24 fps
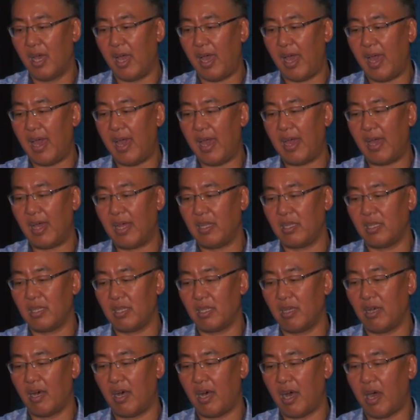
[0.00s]
and
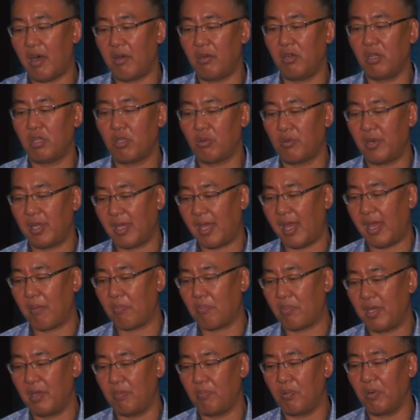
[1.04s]

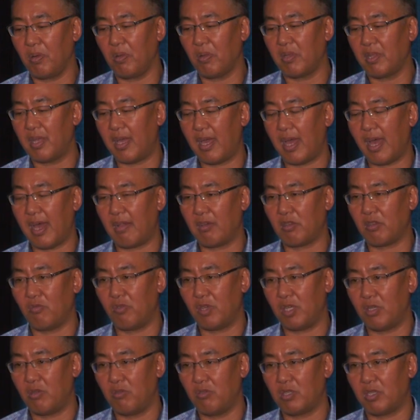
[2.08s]
128 people, they had to
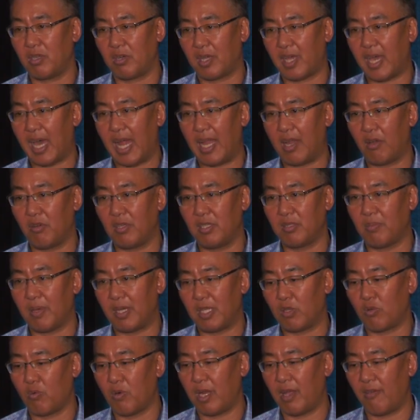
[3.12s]
reduce their calories by
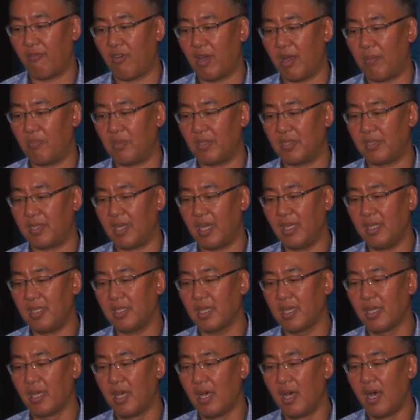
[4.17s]
25%
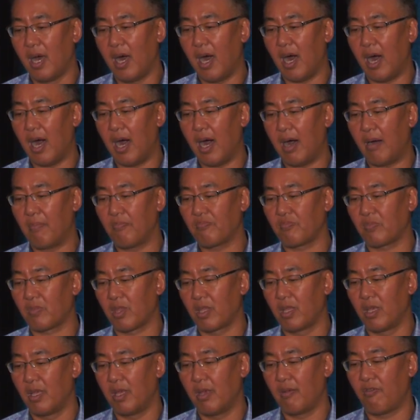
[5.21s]

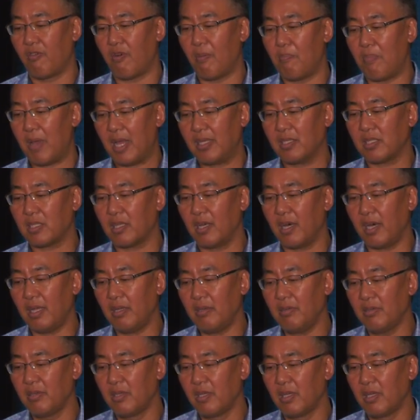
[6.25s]
from baseline.